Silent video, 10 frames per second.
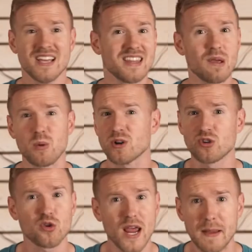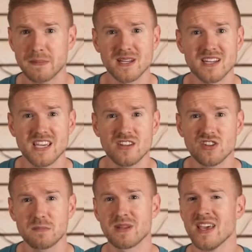They were trapped in
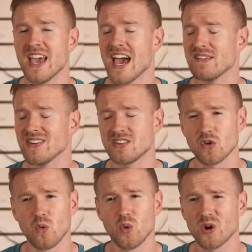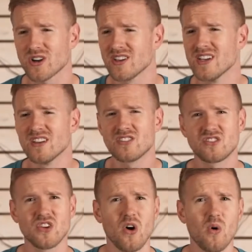Egypt, having to work
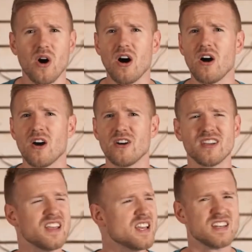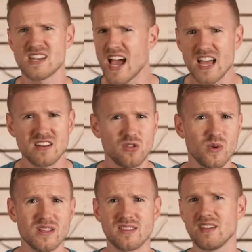so hard, not
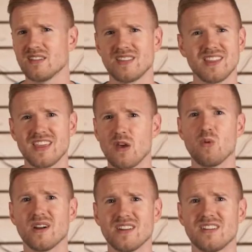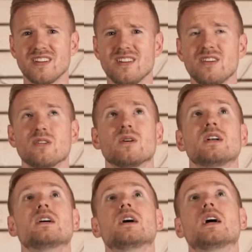doing things that they wanted to do.
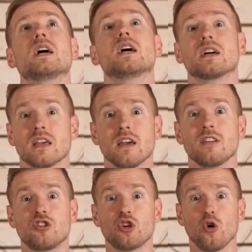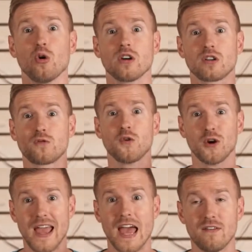Ugh, chores
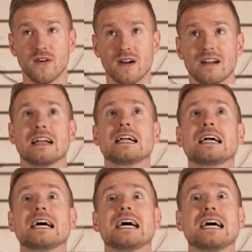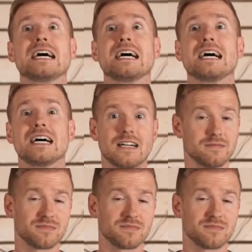forever. Ah!